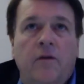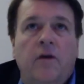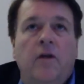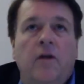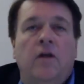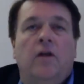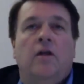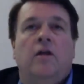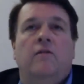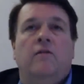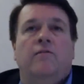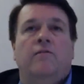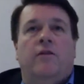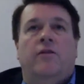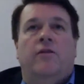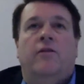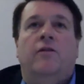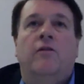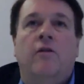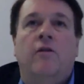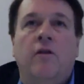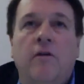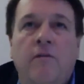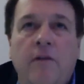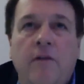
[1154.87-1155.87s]
if a
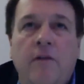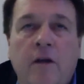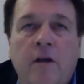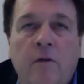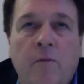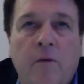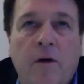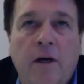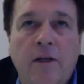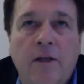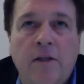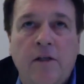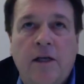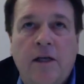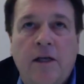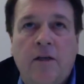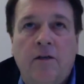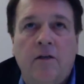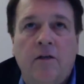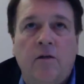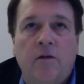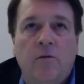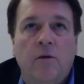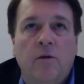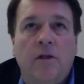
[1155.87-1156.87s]
third of the enterprises out
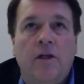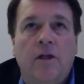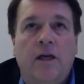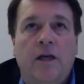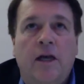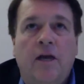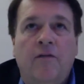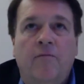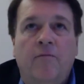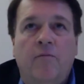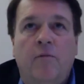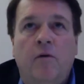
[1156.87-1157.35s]
there really have